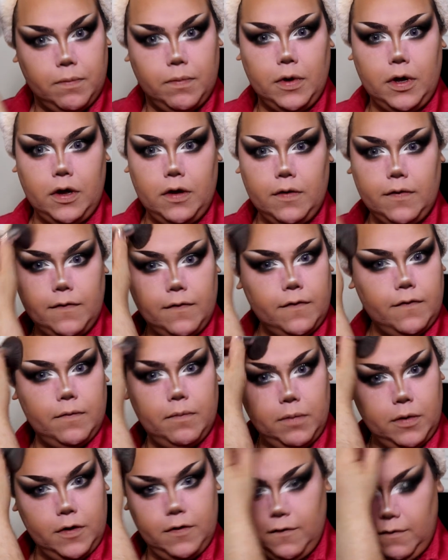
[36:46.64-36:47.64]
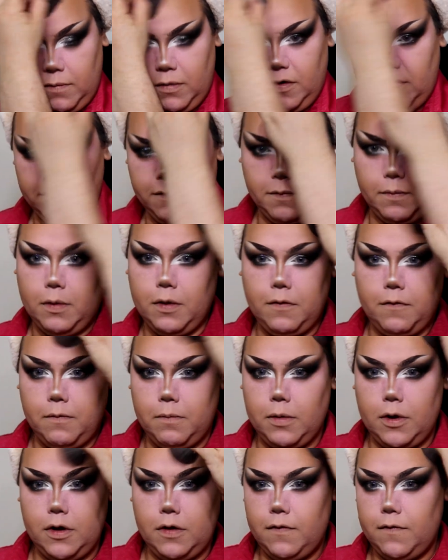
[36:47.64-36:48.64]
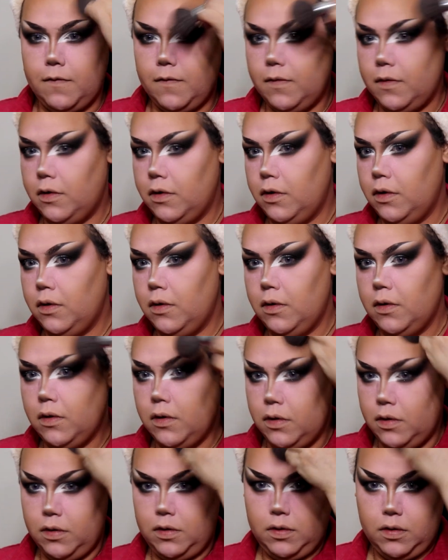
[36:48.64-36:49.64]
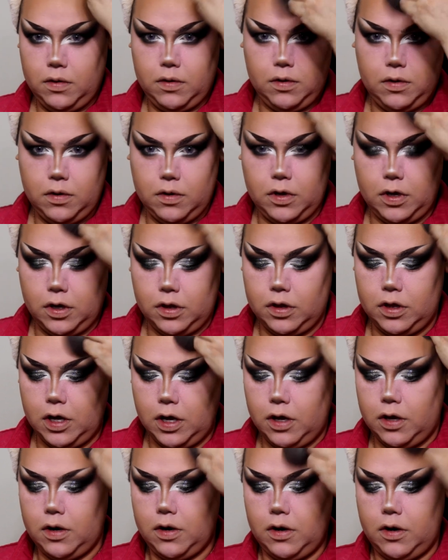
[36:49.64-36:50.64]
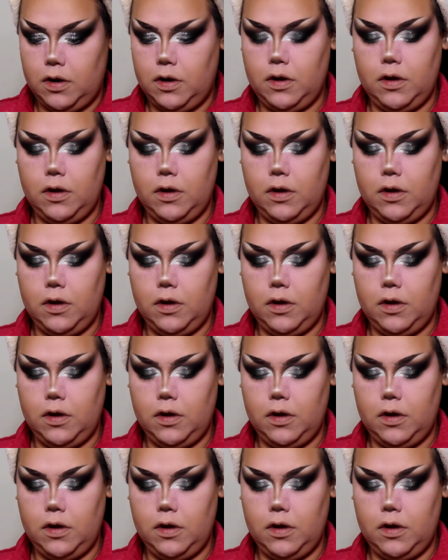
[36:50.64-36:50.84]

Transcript: buff, buff, buff, buff, buff, like that.